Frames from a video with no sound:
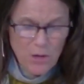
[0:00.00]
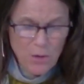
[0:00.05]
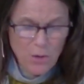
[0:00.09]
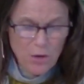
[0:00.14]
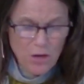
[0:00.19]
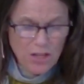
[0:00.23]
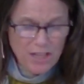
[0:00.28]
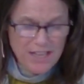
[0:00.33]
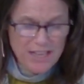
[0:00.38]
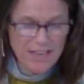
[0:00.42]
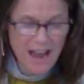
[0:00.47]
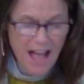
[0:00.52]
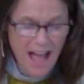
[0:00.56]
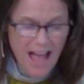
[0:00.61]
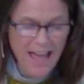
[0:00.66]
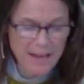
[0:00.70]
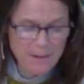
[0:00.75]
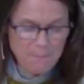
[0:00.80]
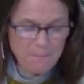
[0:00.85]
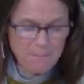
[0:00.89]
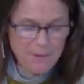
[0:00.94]
who could
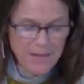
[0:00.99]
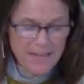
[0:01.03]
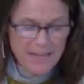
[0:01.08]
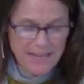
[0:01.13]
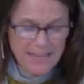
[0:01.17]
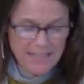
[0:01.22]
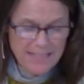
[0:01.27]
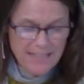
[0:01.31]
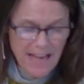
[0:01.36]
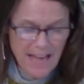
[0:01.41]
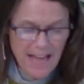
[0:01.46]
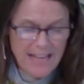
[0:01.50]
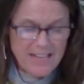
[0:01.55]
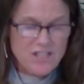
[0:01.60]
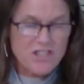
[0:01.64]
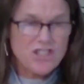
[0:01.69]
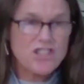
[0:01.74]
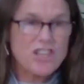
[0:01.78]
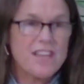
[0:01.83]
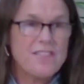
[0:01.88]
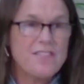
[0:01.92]
not be
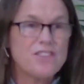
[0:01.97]
touched.